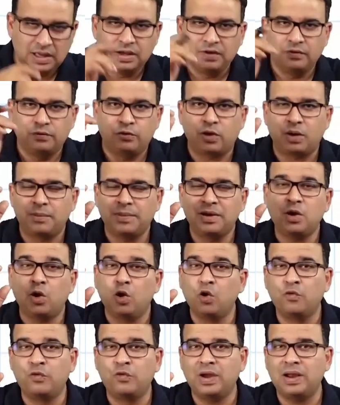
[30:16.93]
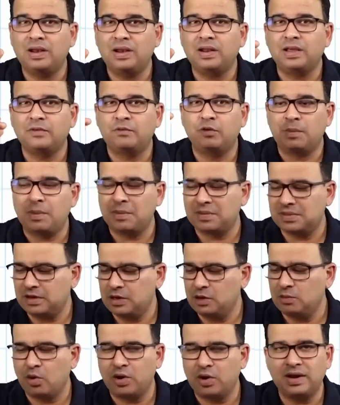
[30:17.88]
Foramen ovale, if you remember the
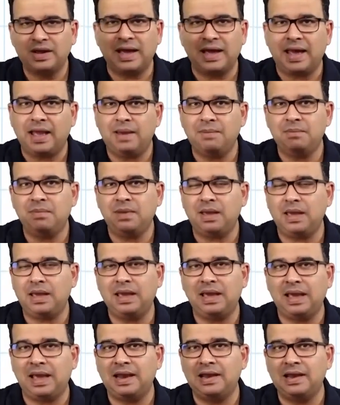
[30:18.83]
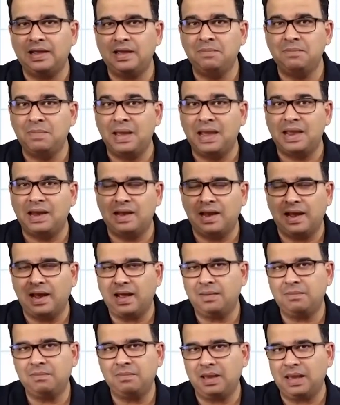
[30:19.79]
mnemonic M-A-L-E, male,
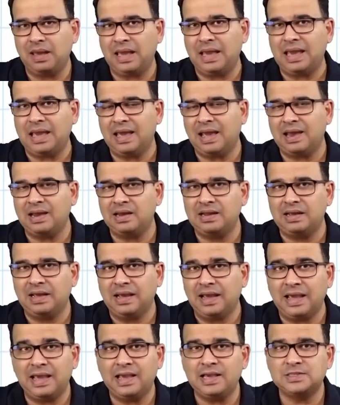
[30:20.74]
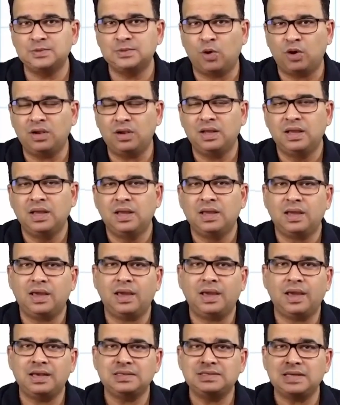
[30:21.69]
M-A-L-E. A is what?
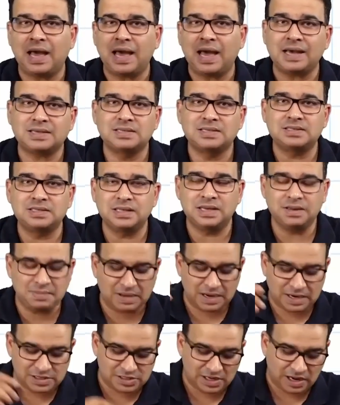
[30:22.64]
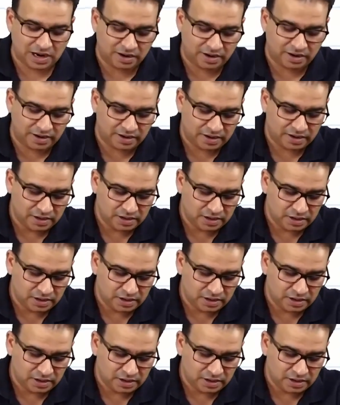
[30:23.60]
A is accessory meningeal artery.